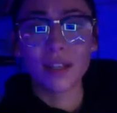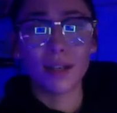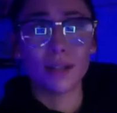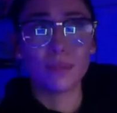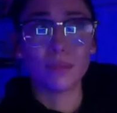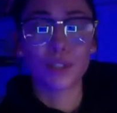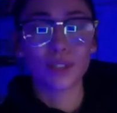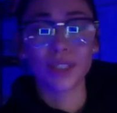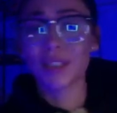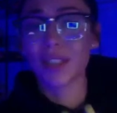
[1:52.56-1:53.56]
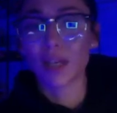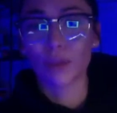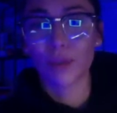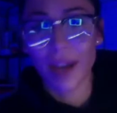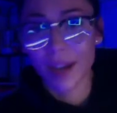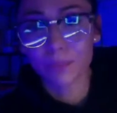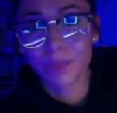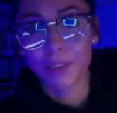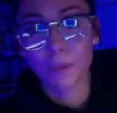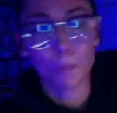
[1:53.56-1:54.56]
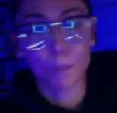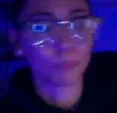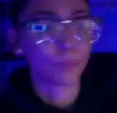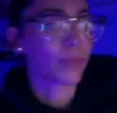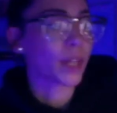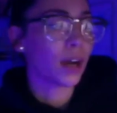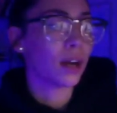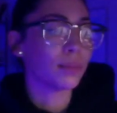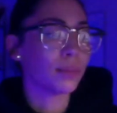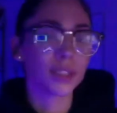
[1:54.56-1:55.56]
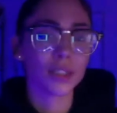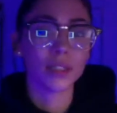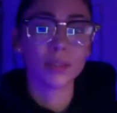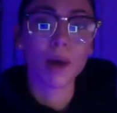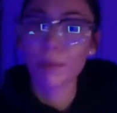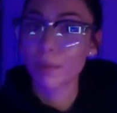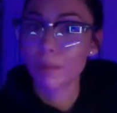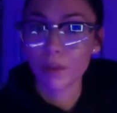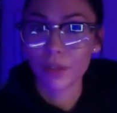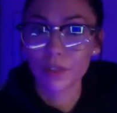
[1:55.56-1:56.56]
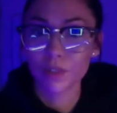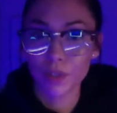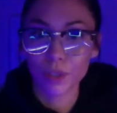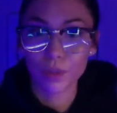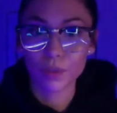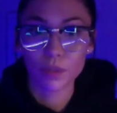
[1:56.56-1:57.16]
um, literally download apps um, it's going to pop up on there for you.